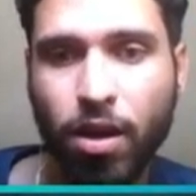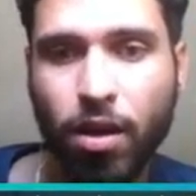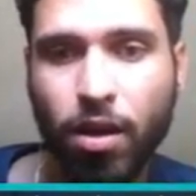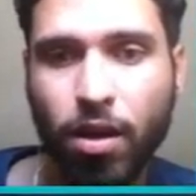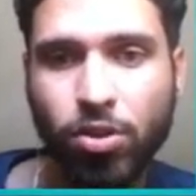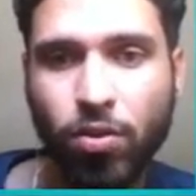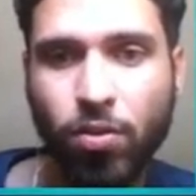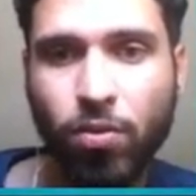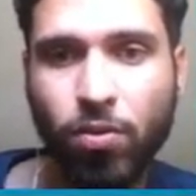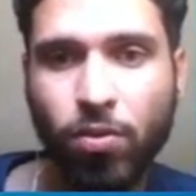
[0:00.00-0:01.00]

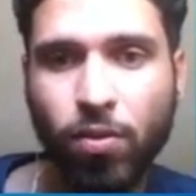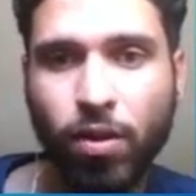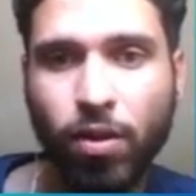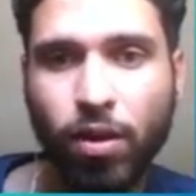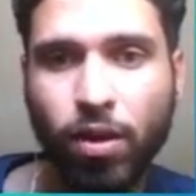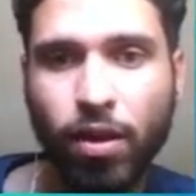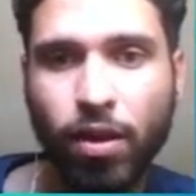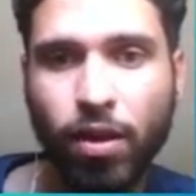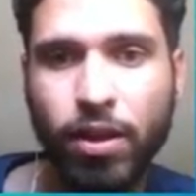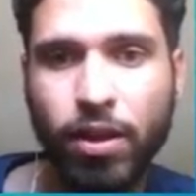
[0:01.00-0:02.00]
So
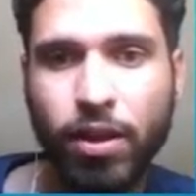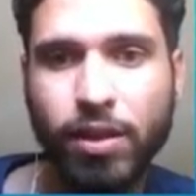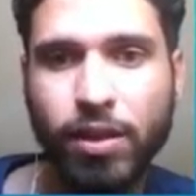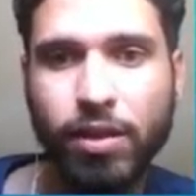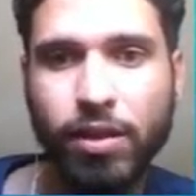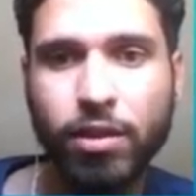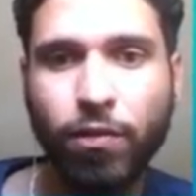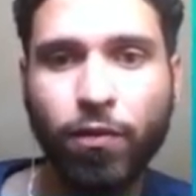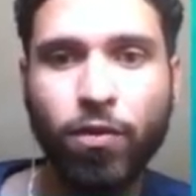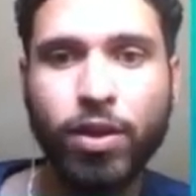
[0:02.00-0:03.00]
this is it
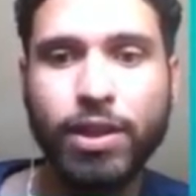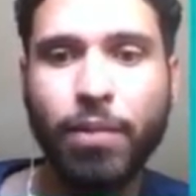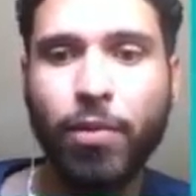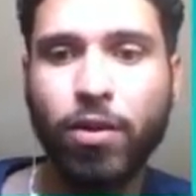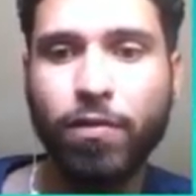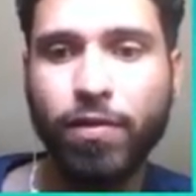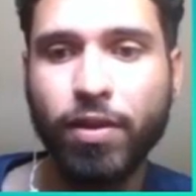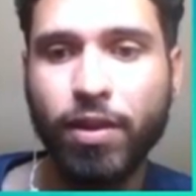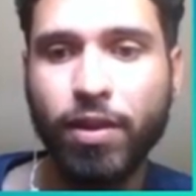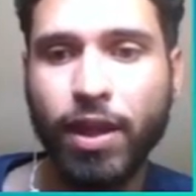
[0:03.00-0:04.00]
for
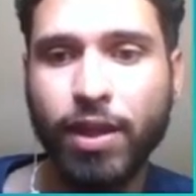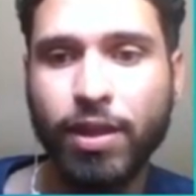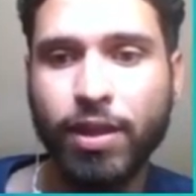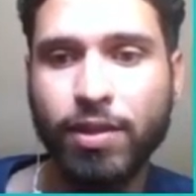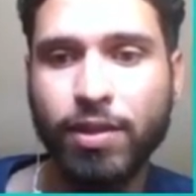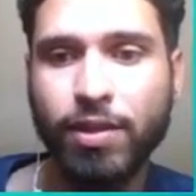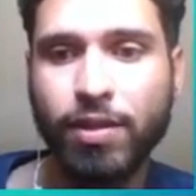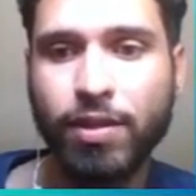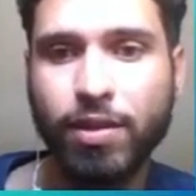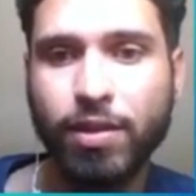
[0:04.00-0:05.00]
typography. The next
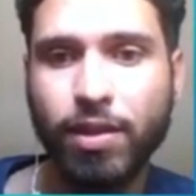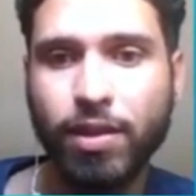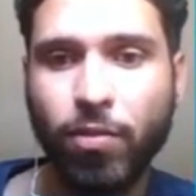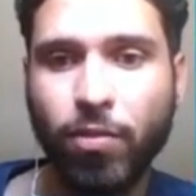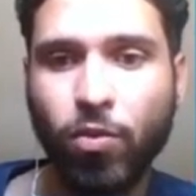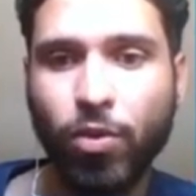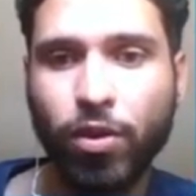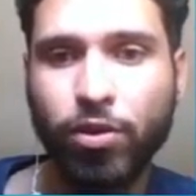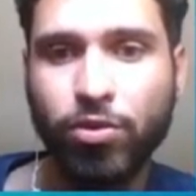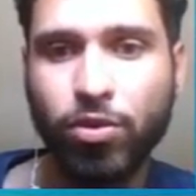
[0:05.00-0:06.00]
example we're
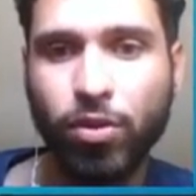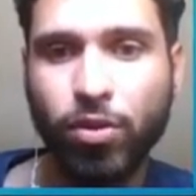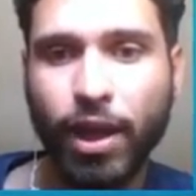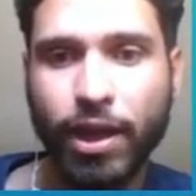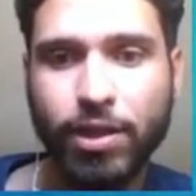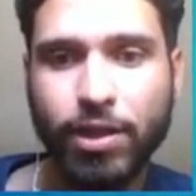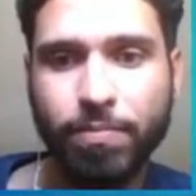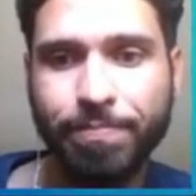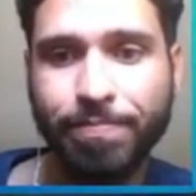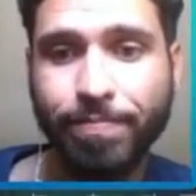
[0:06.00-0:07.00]
going to look at
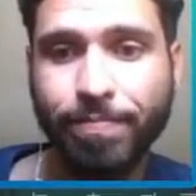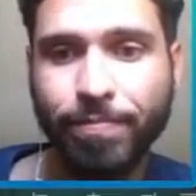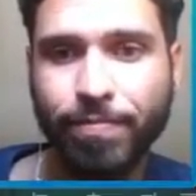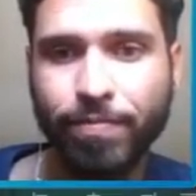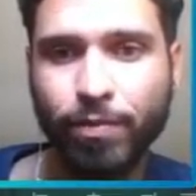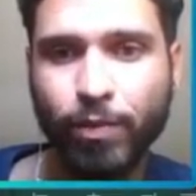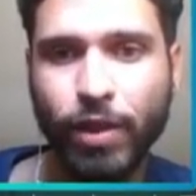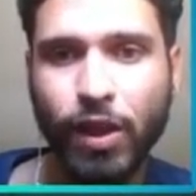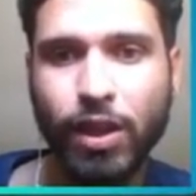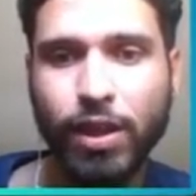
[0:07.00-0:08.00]

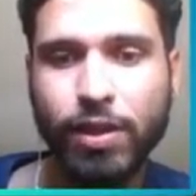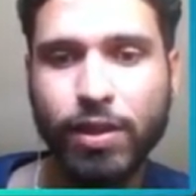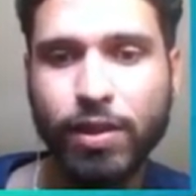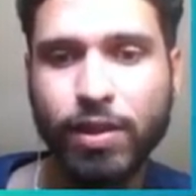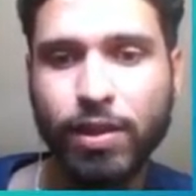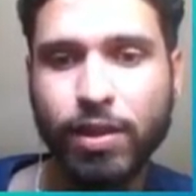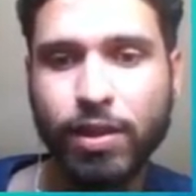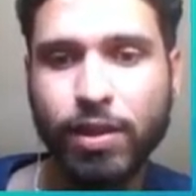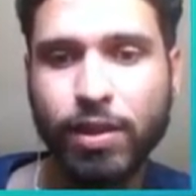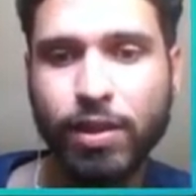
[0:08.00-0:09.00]
is
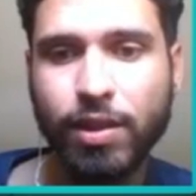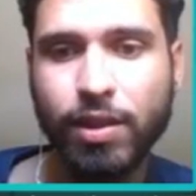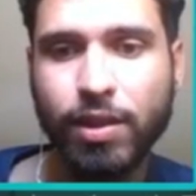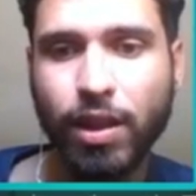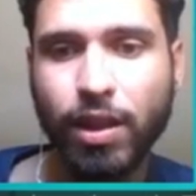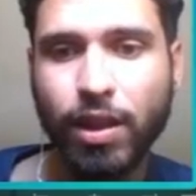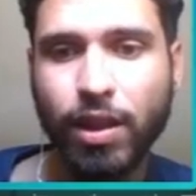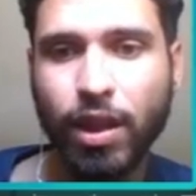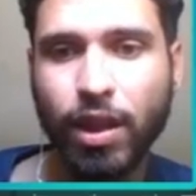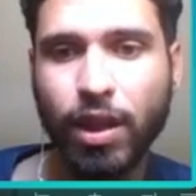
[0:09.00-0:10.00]
interesting
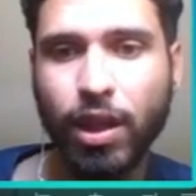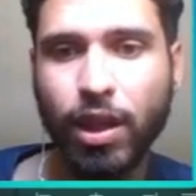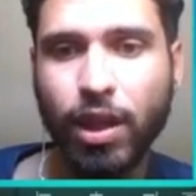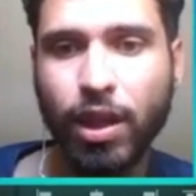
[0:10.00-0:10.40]
ways in which we